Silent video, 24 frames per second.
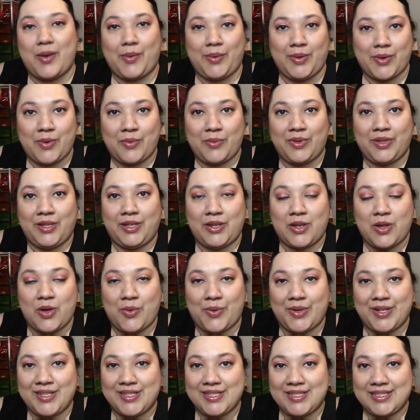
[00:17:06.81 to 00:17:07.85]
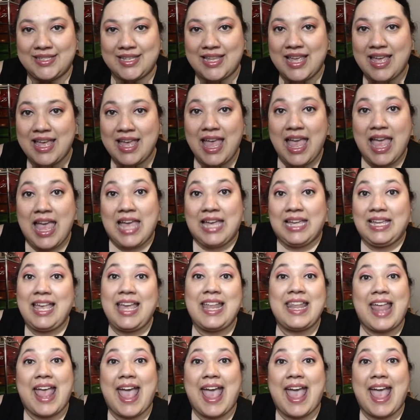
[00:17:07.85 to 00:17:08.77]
We don't really know what's gonna